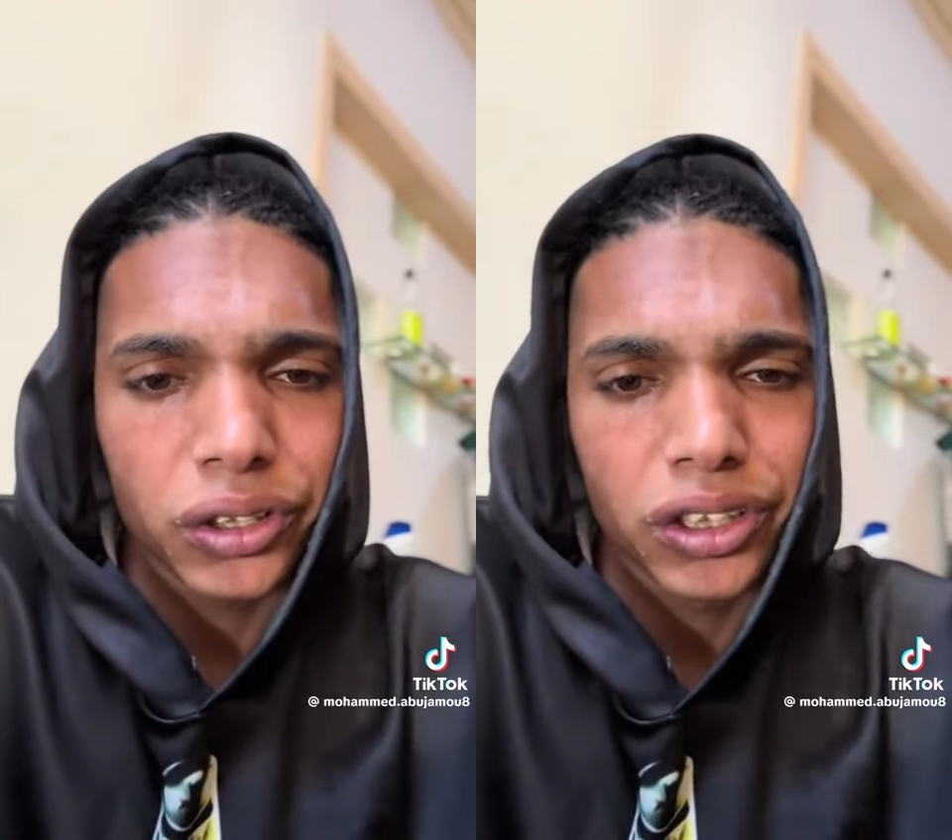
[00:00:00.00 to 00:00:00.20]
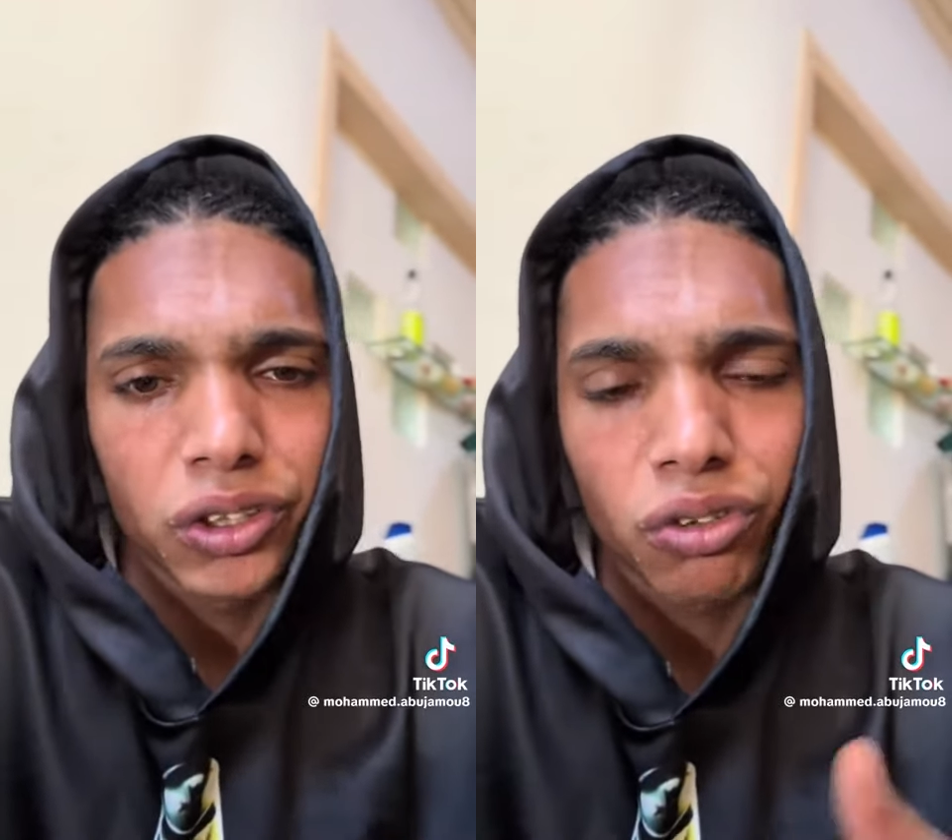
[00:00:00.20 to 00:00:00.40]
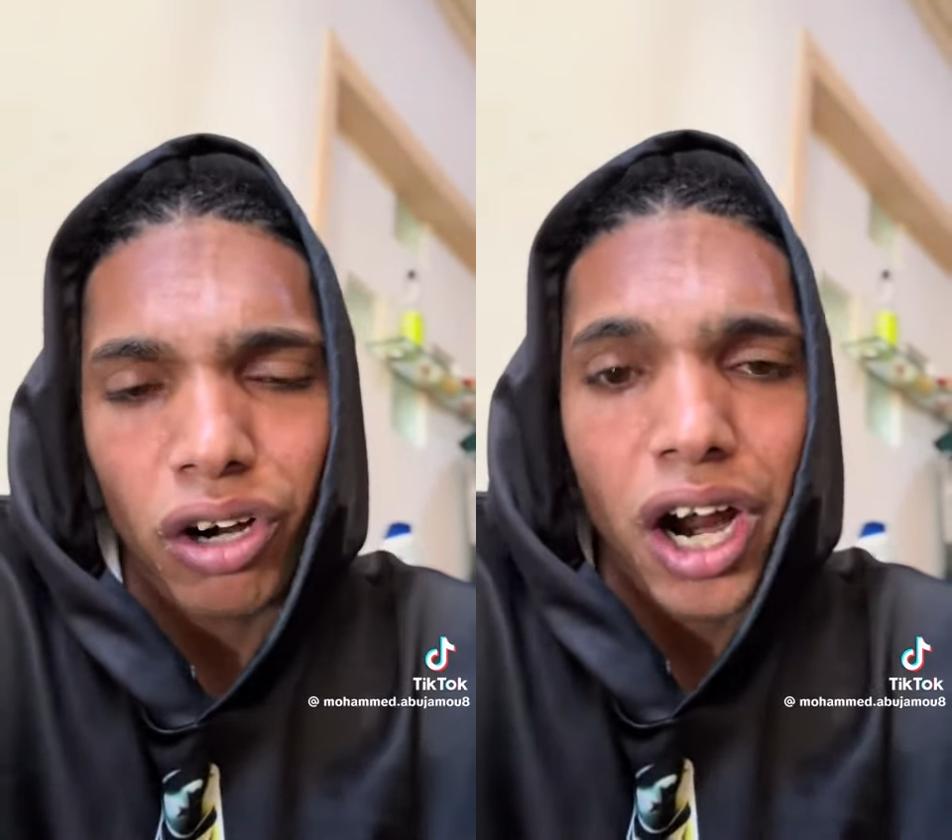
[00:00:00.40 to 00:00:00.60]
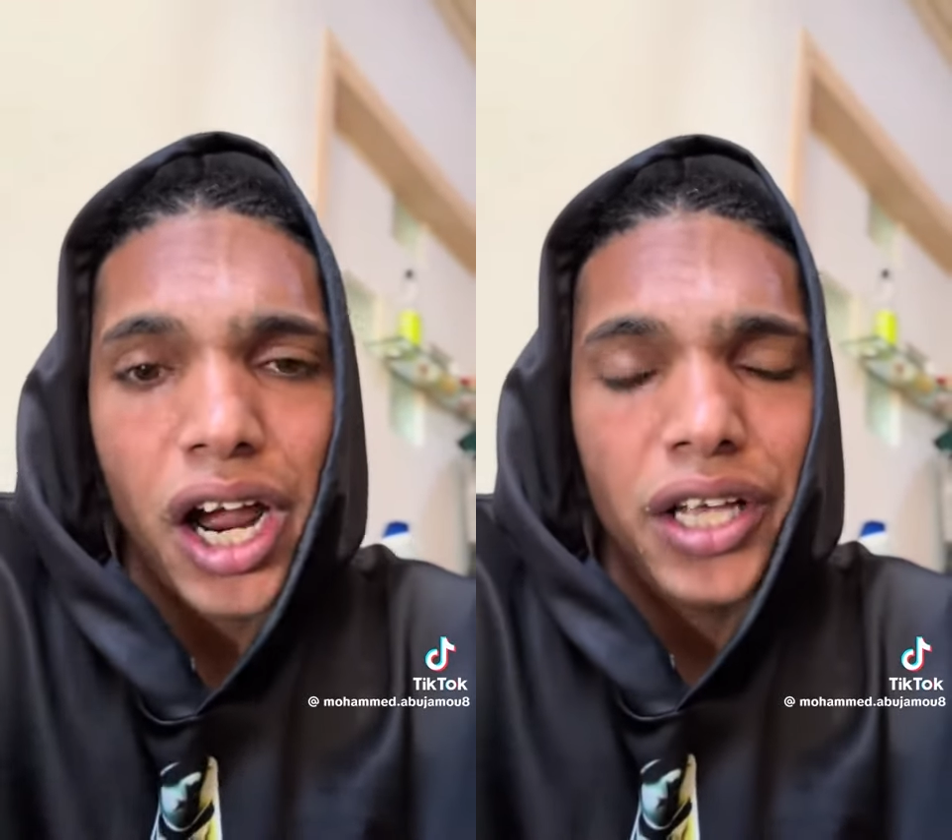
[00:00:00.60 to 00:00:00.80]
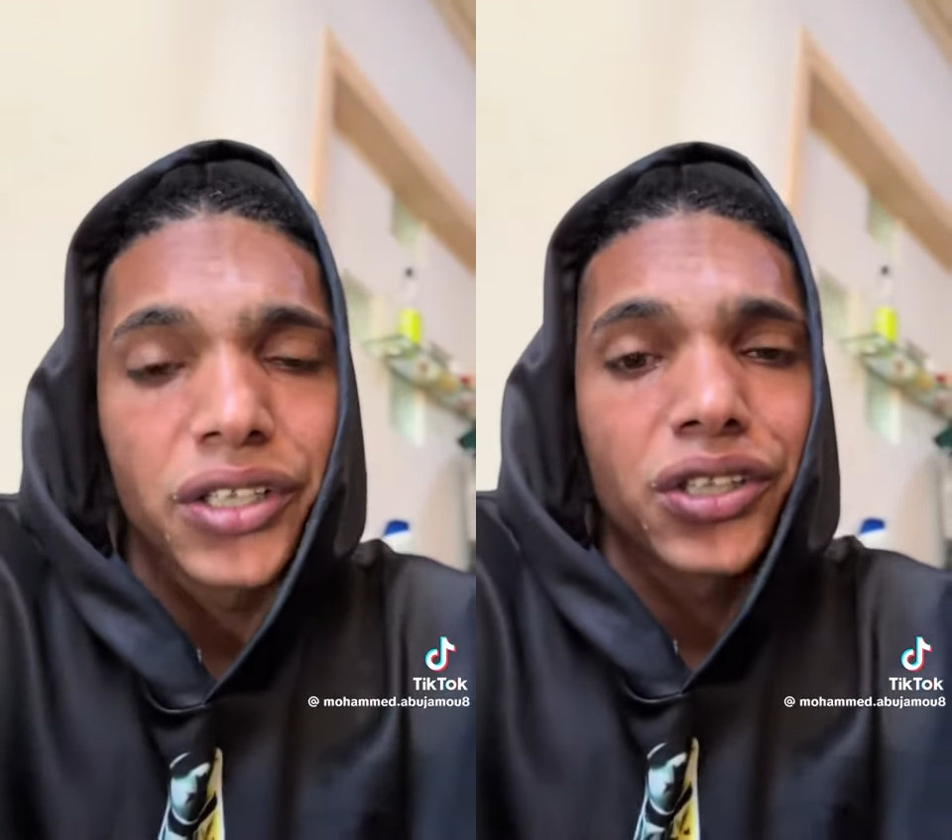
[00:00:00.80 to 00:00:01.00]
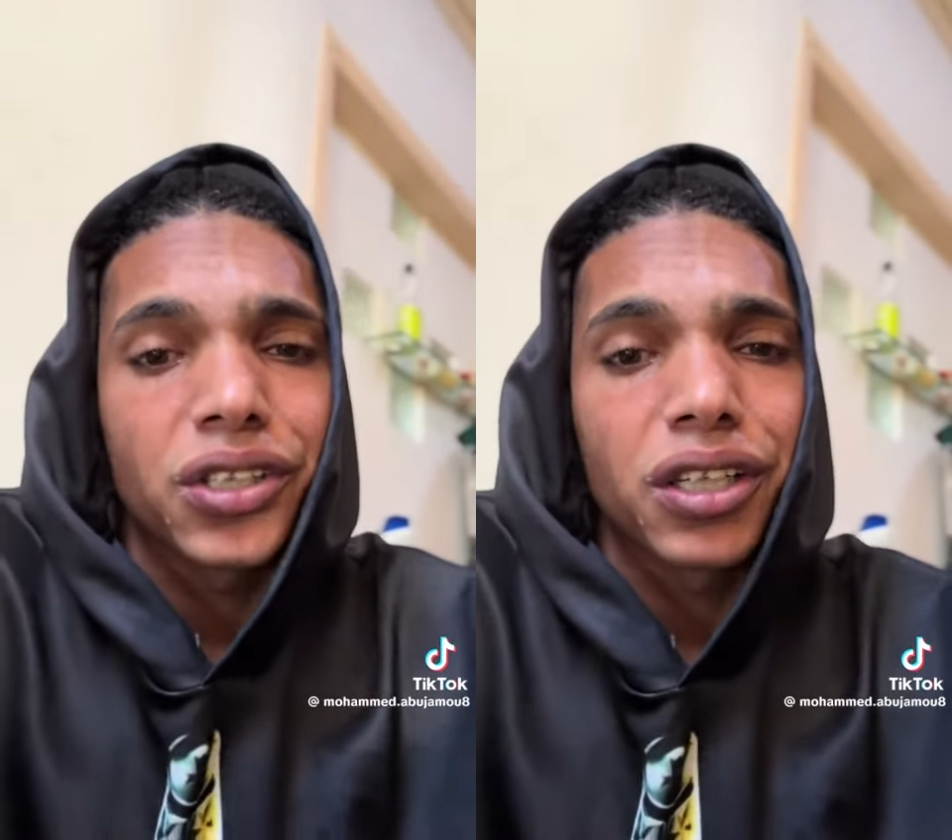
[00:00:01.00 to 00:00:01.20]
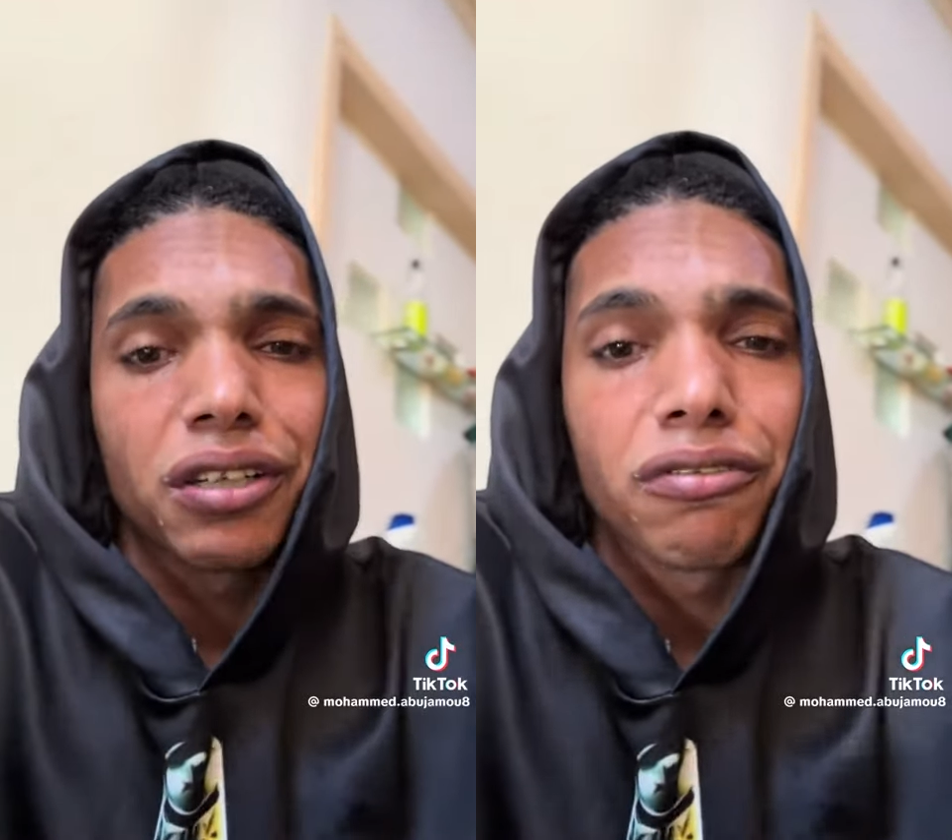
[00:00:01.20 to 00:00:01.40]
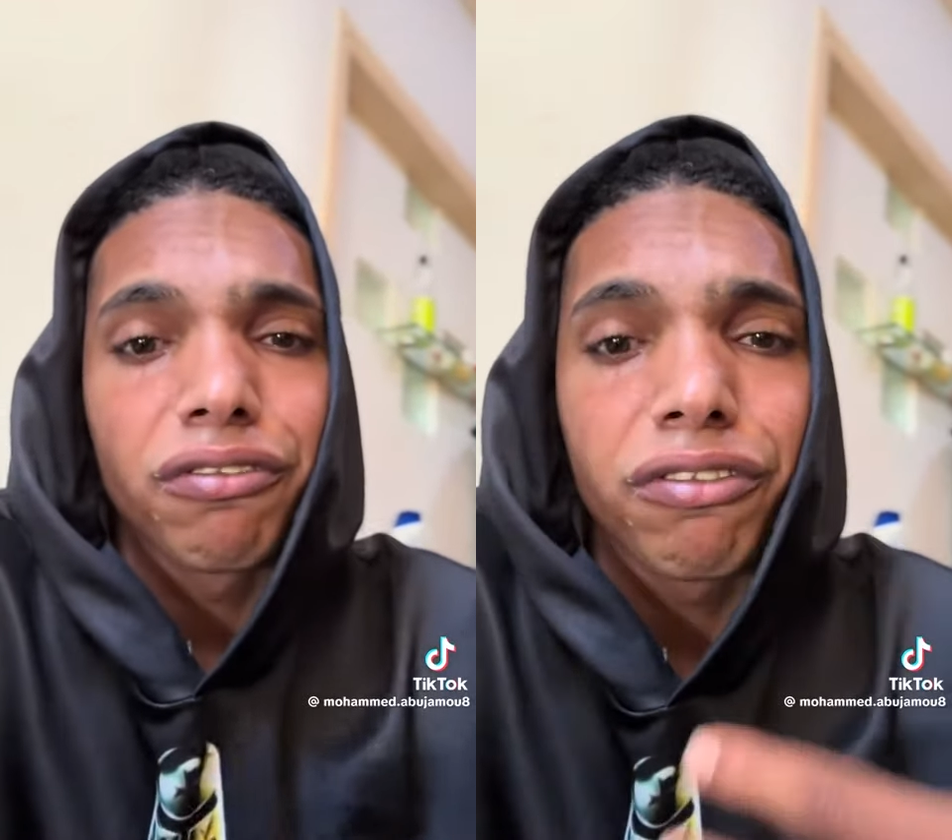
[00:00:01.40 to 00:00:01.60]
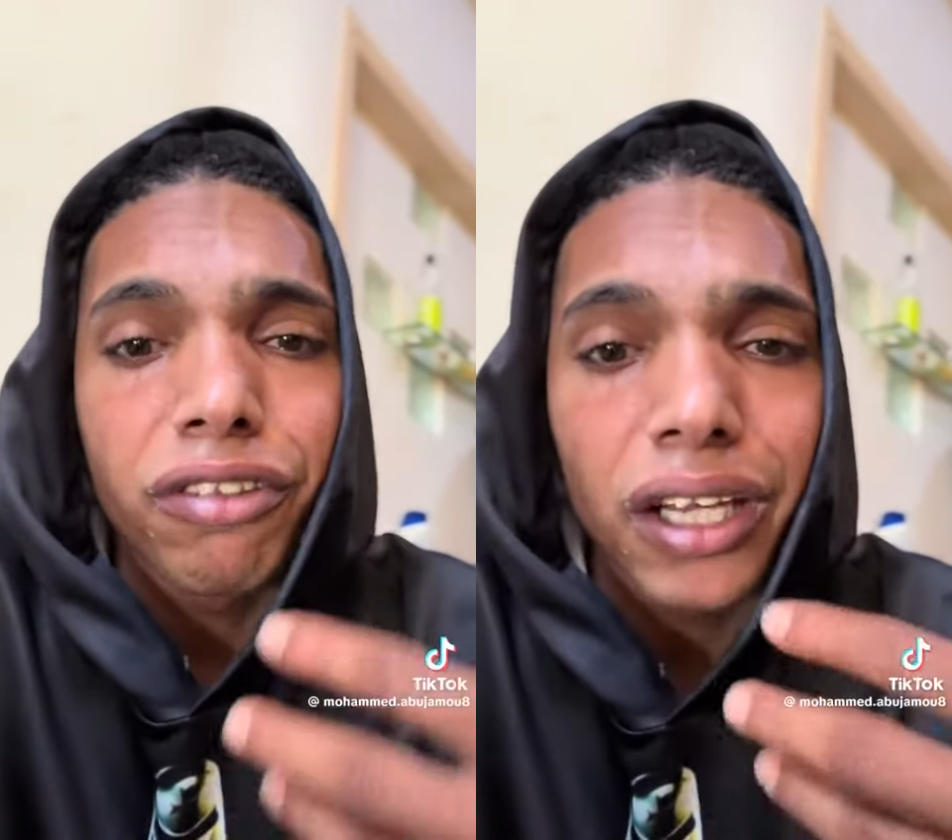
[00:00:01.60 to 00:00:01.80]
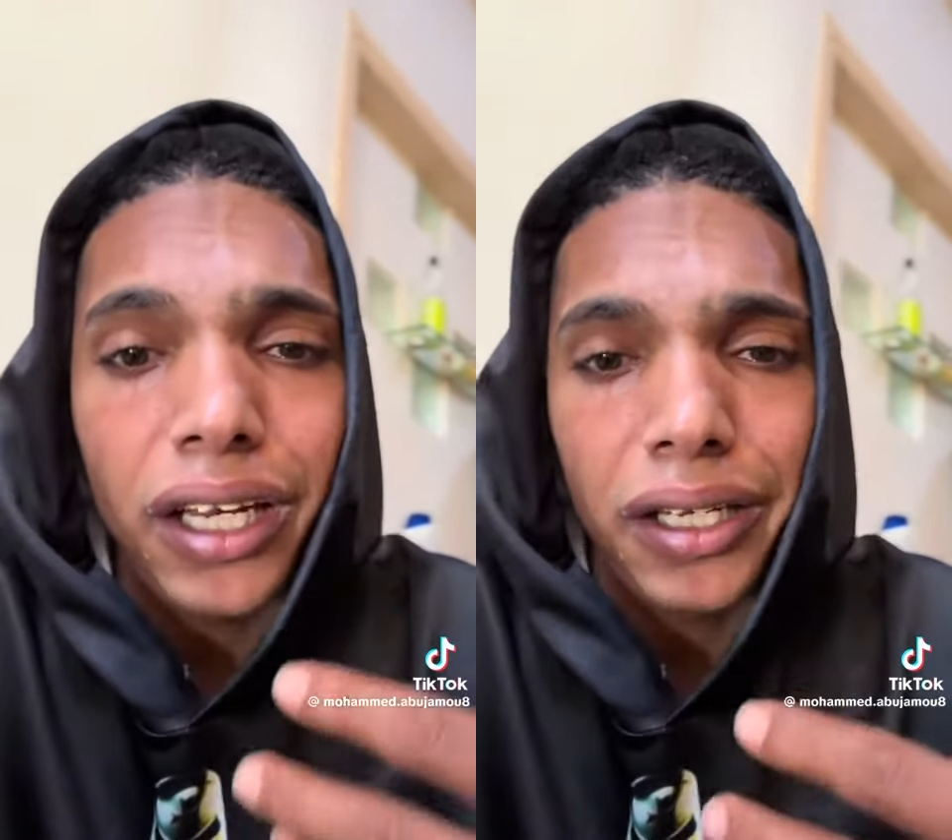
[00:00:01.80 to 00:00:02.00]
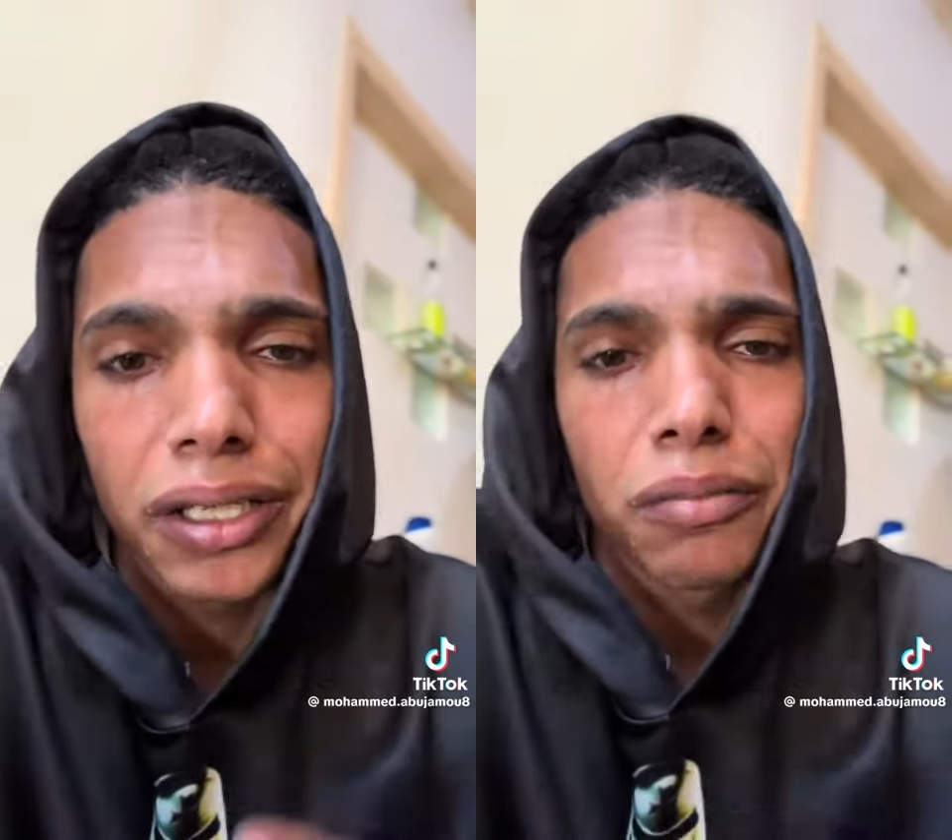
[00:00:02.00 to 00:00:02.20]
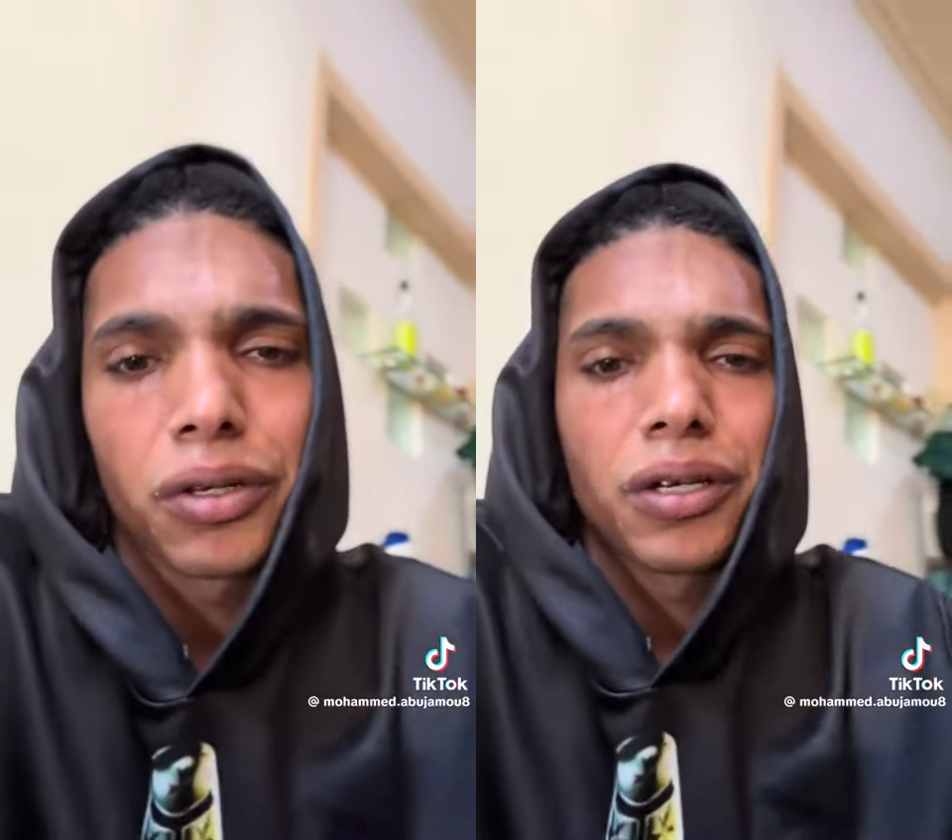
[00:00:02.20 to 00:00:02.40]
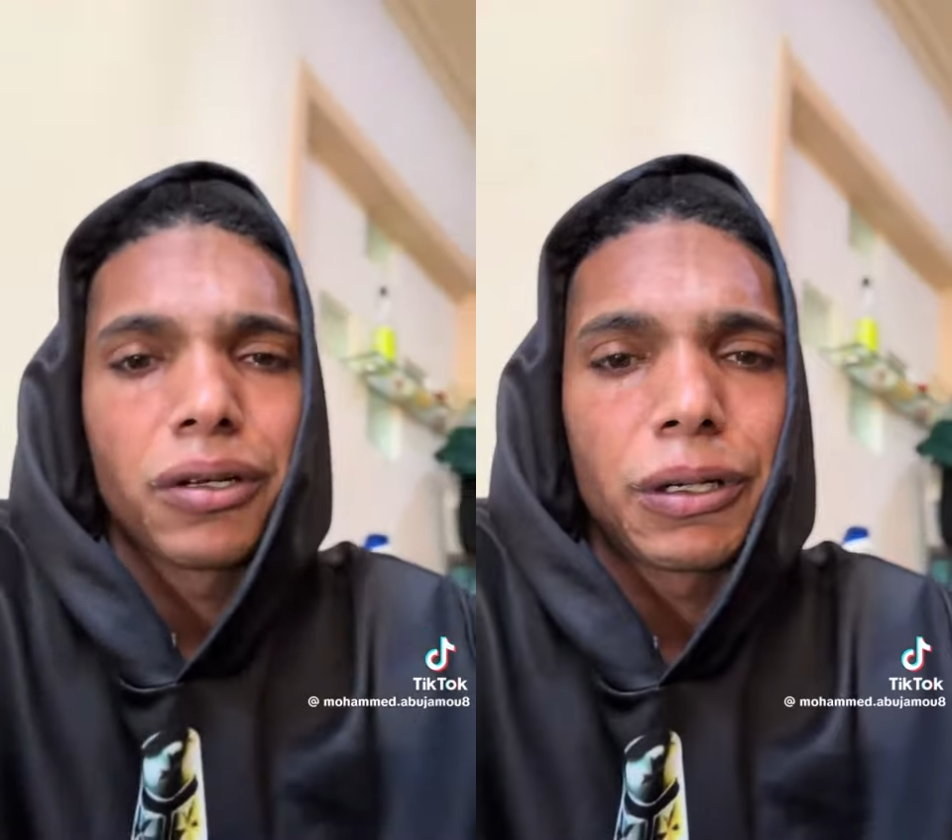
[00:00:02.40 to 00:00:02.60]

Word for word: and your eyes and feeling me